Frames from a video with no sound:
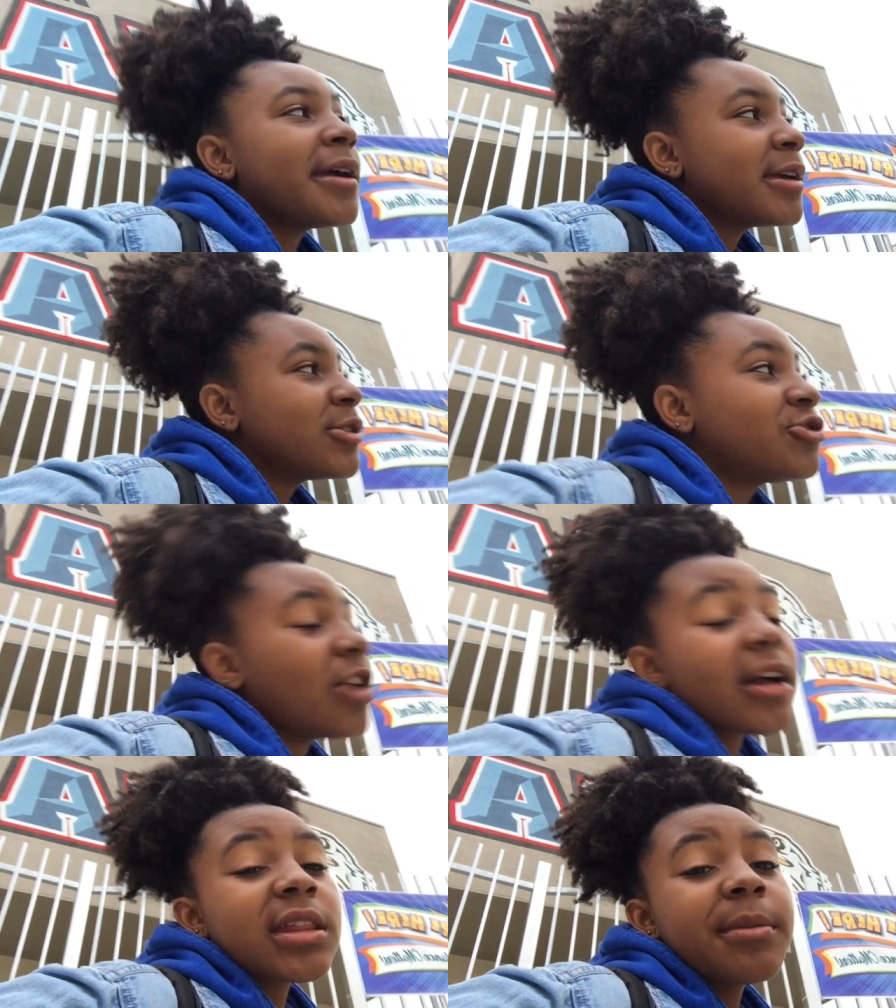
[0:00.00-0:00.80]

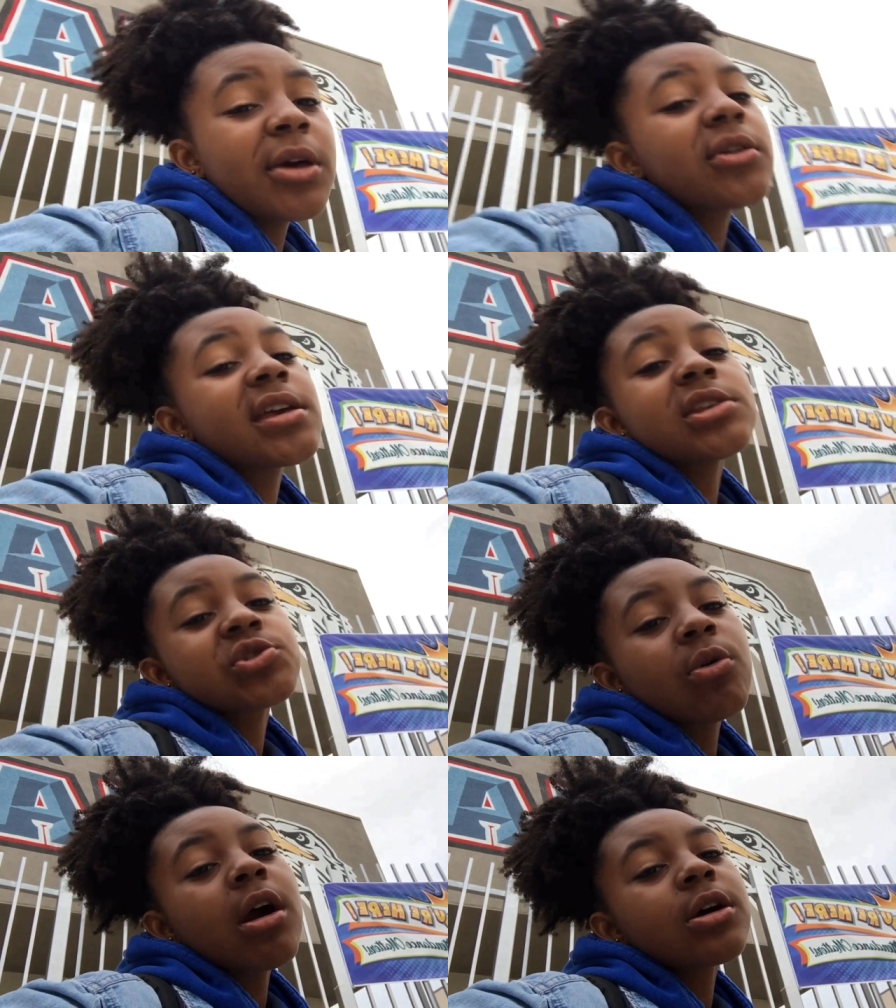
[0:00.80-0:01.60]
chocolate milk is
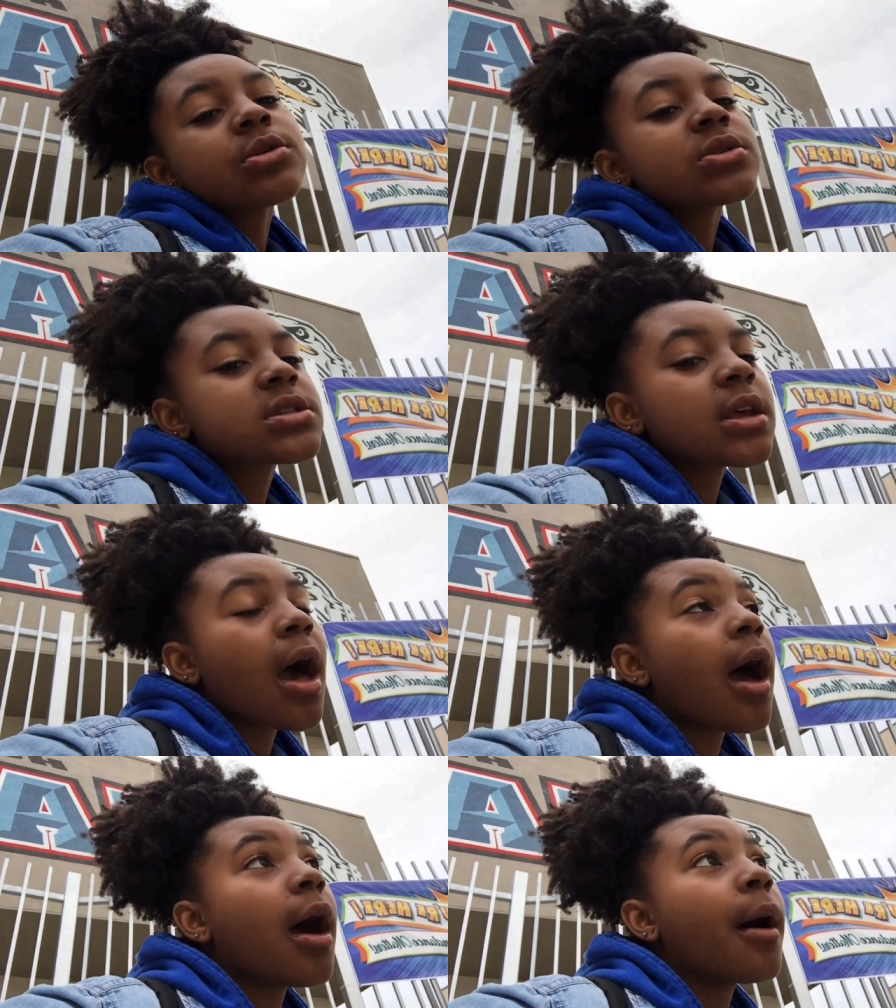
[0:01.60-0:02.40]
gross.
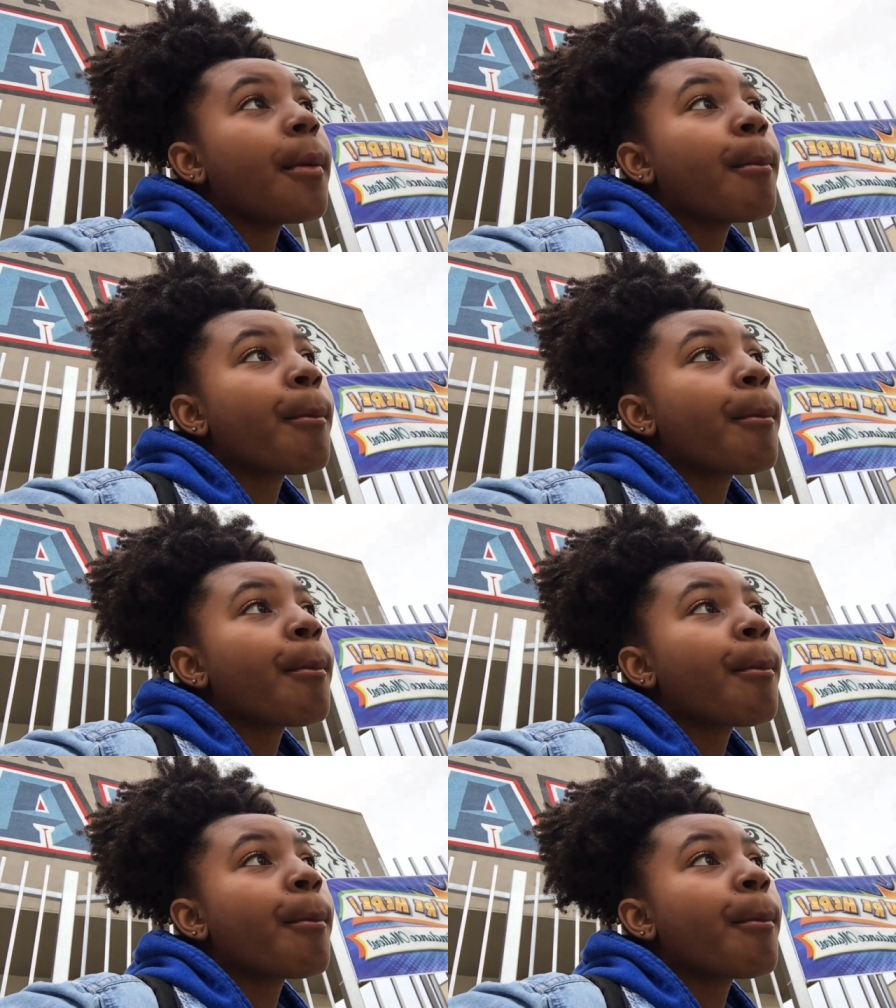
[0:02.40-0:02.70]
Um,